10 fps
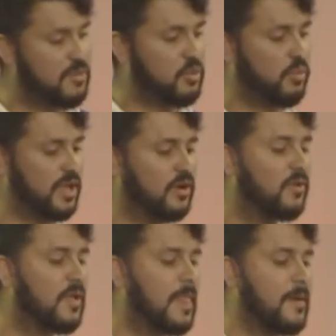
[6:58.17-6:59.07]
ever
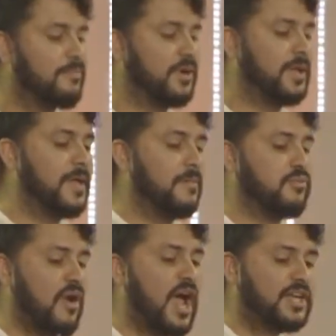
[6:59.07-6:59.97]
will, but
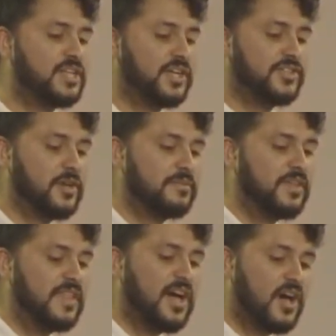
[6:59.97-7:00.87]
pride does
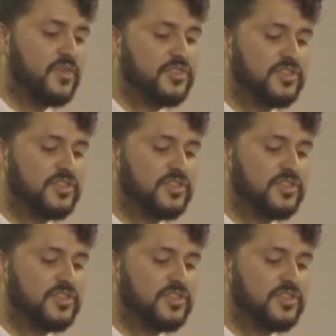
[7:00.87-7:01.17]
something that other